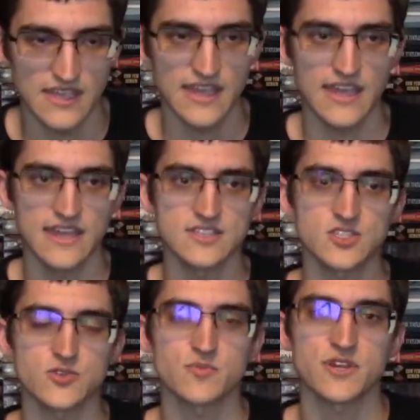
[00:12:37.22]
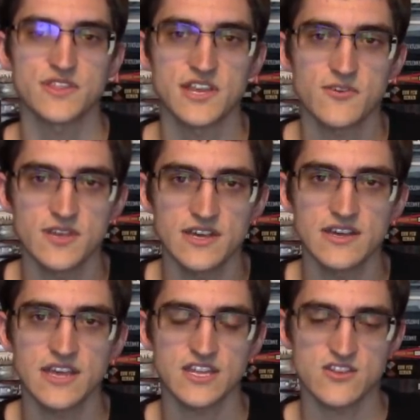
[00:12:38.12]
and so the
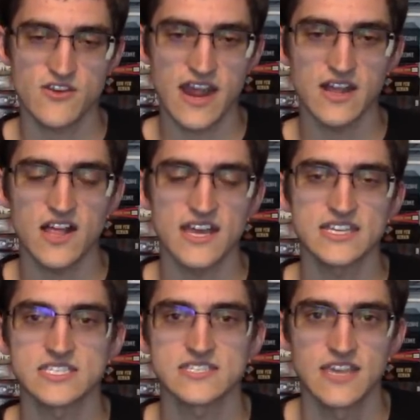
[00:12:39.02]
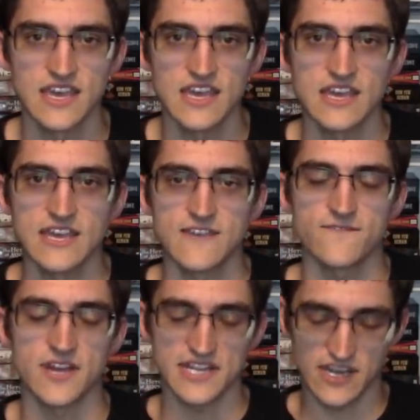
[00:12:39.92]
Praetheria and their allies
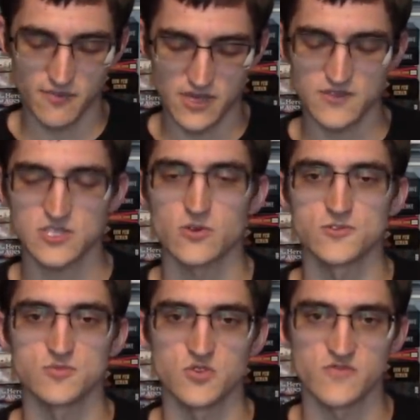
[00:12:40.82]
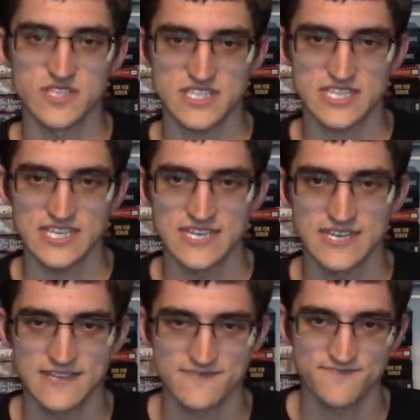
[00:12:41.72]
find out about the soldier movements,
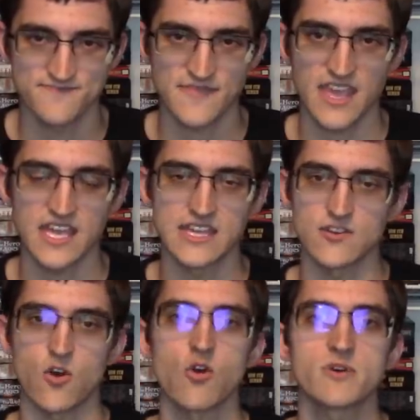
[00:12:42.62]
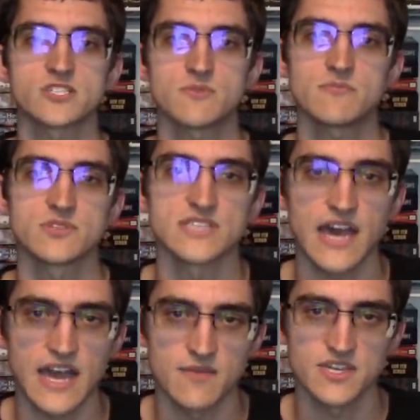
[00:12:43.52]
and a whole bunch of people
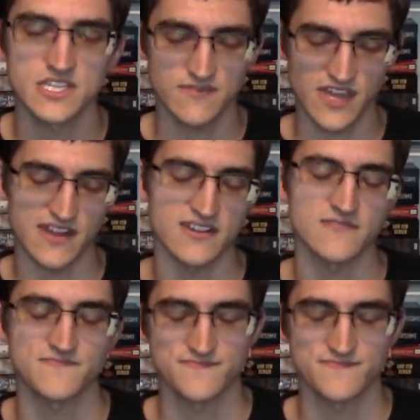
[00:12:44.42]
die because of Anna.